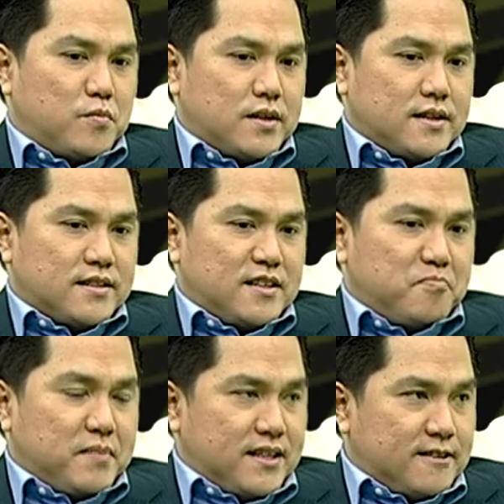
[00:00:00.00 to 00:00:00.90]
Moratti
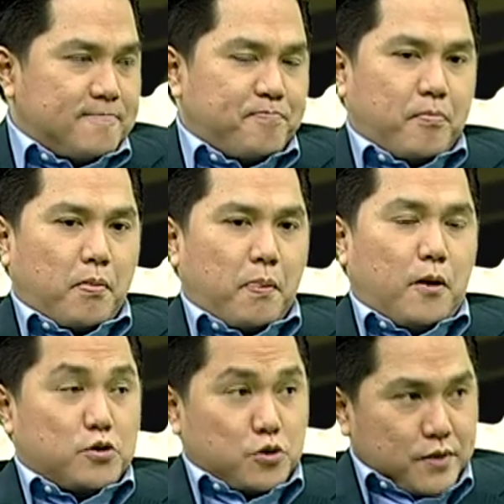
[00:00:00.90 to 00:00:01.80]
meet,
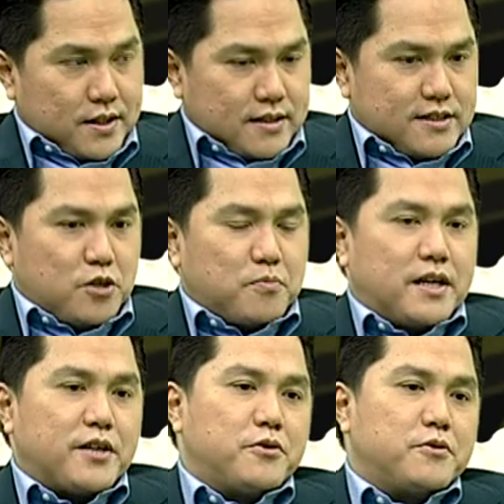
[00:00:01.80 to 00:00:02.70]
also with Angelo
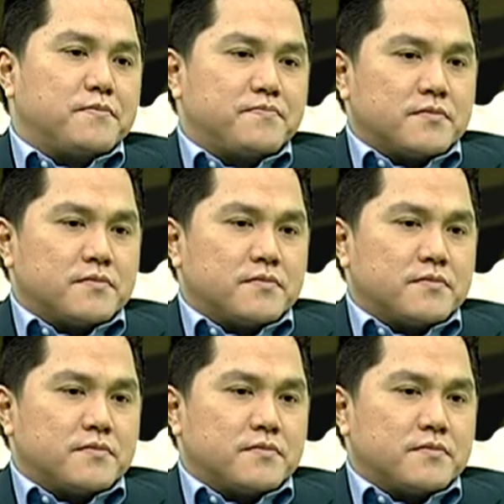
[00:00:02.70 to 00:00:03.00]
Mario,